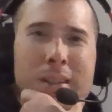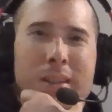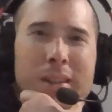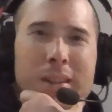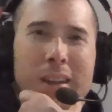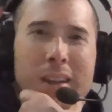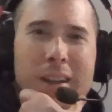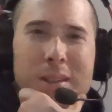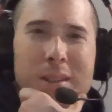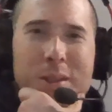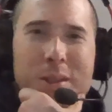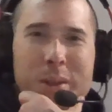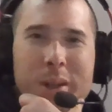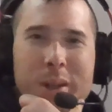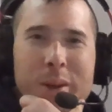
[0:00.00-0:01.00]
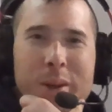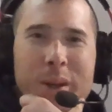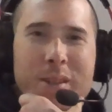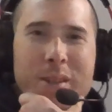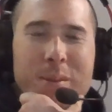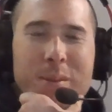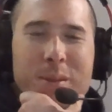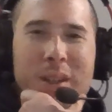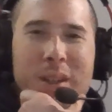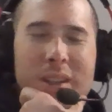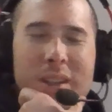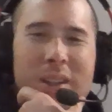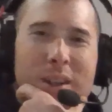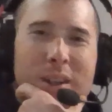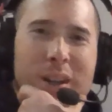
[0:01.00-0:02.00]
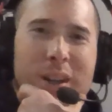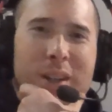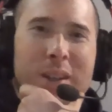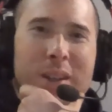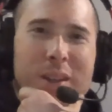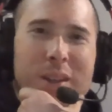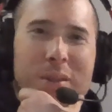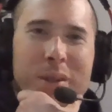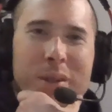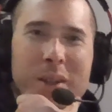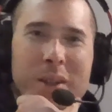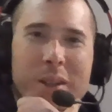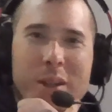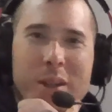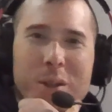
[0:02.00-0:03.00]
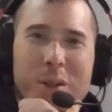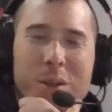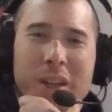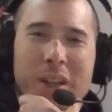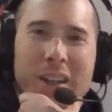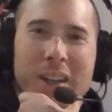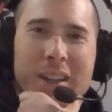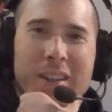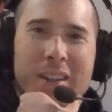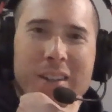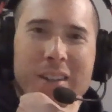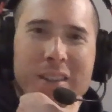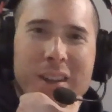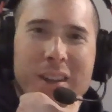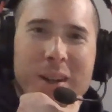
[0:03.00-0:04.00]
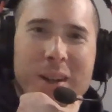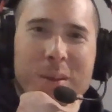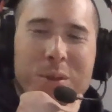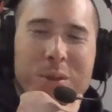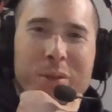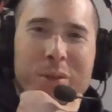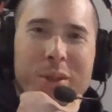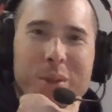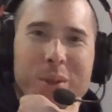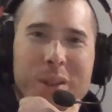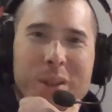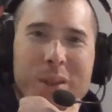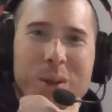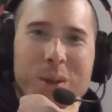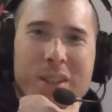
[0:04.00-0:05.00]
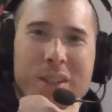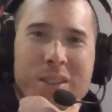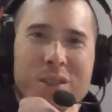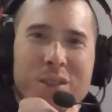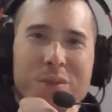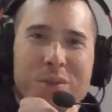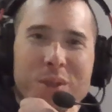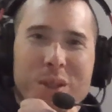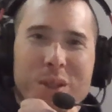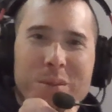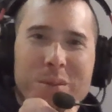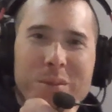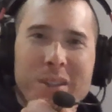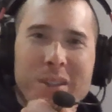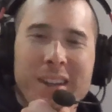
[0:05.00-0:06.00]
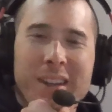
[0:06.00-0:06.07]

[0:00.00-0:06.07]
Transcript: Yeah, so anyways, I'm sitting here editing the video and reviewing what I just filmed,